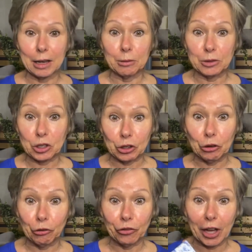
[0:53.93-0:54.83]
am
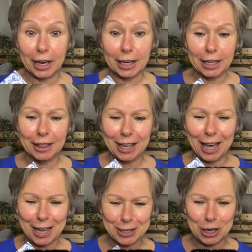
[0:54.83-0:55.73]
still fighting the
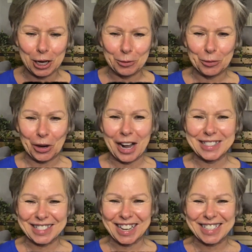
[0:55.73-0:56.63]
aging
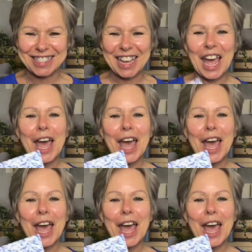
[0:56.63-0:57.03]
process.